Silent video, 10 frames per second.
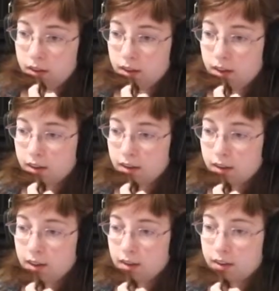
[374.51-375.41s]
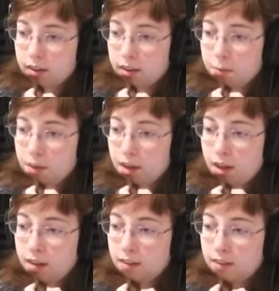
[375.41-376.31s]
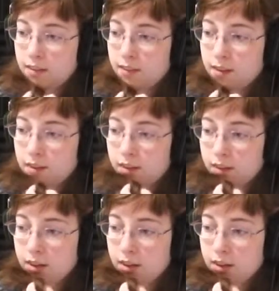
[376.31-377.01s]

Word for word: Yeah, yeah. Get behind the citadel.